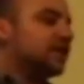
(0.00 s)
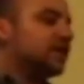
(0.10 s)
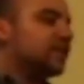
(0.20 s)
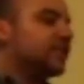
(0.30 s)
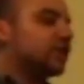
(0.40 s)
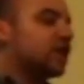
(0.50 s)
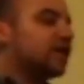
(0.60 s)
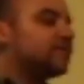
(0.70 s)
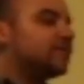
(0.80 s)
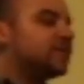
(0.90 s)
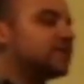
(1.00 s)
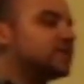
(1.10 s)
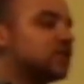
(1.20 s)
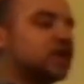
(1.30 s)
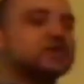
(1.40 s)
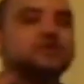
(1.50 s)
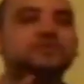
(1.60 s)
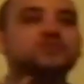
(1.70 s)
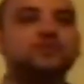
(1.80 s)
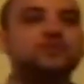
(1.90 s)
uh, their confidence on
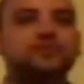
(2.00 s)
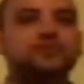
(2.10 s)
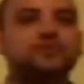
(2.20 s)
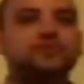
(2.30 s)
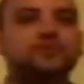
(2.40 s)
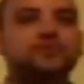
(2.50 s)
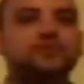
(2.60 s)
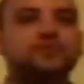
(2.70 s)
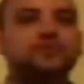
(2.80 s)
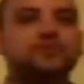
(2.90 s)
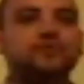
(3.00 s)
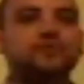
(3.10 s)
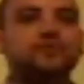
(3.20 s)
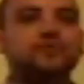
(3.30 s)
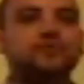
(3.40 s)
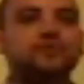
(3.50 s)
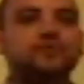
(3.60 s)
two truths. This is how we